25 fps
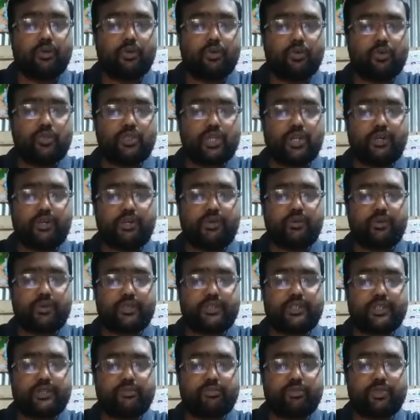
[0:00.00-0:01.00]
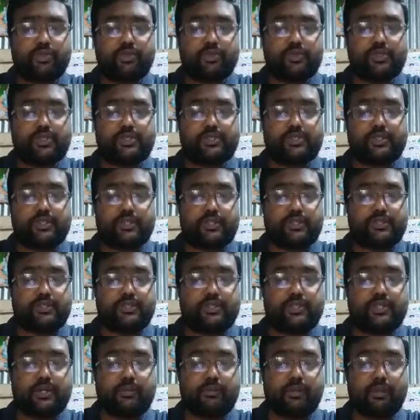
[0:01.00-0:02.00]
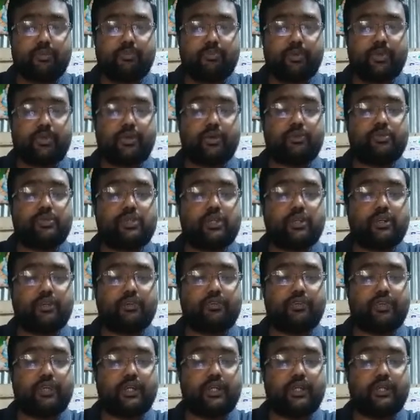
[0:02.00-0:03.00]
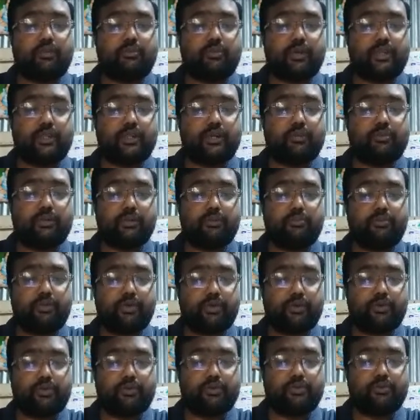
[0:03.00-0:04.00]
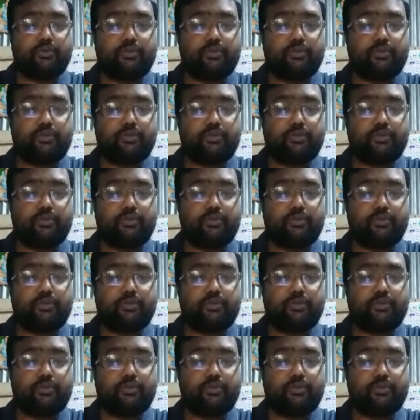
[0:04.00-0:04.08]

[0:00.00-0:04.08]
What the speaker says: Usha requested me to discuss development of geography in medieval period